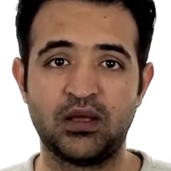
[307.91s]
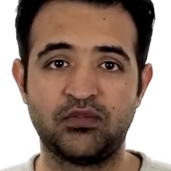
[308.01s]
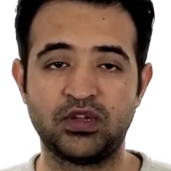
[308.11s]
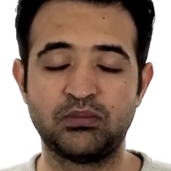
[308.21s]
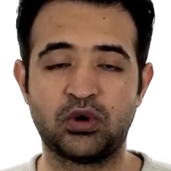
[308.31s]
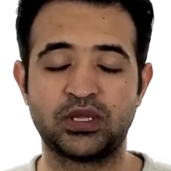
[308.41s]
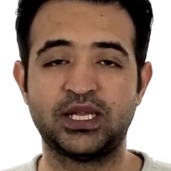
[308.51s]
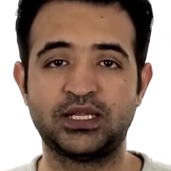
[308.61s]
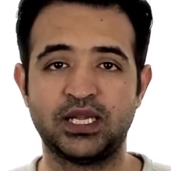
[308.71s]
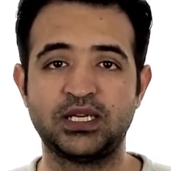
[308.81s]
with more
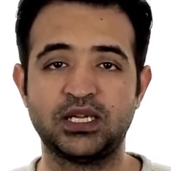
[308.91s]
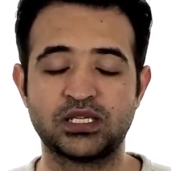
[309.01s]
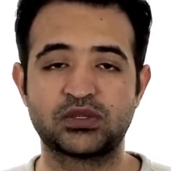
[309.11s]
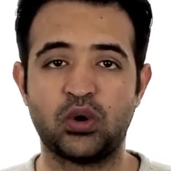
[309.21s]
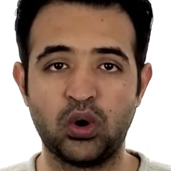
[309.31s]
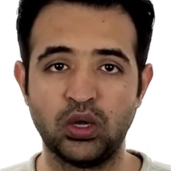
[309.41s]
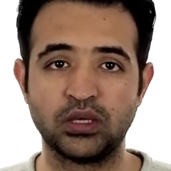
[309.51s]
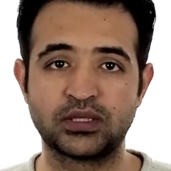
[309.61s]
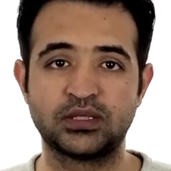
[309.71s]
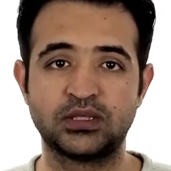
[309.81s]
than 10 years
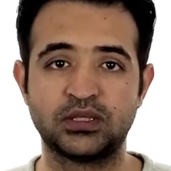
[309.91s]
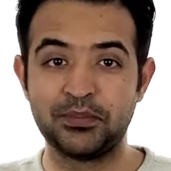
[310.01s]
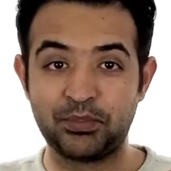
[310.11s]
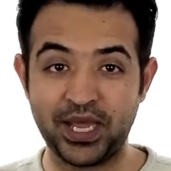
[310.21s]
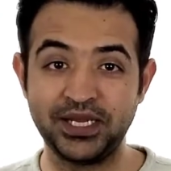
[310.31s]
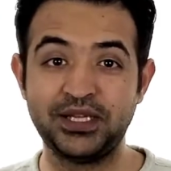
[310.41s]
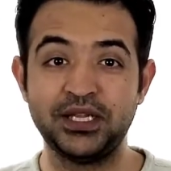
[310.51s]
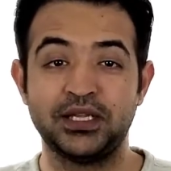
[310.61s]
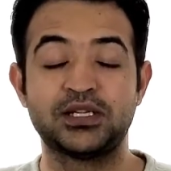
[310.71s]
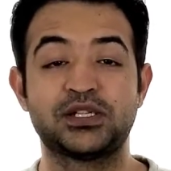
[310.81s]
old,
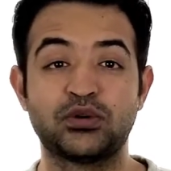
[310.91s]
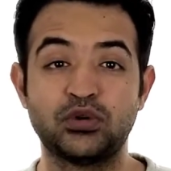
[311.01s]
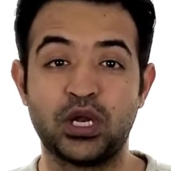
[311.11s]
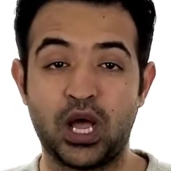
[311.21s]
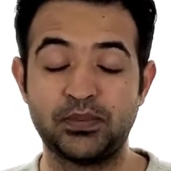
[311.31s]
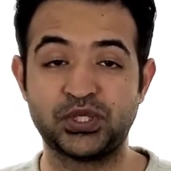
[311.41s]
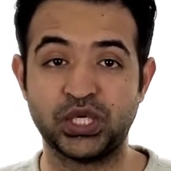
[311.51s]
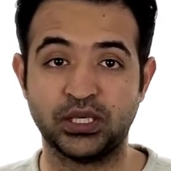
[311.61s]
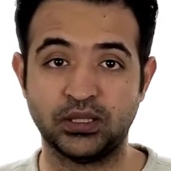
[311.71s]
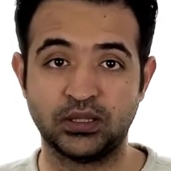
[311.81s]
painting is a good option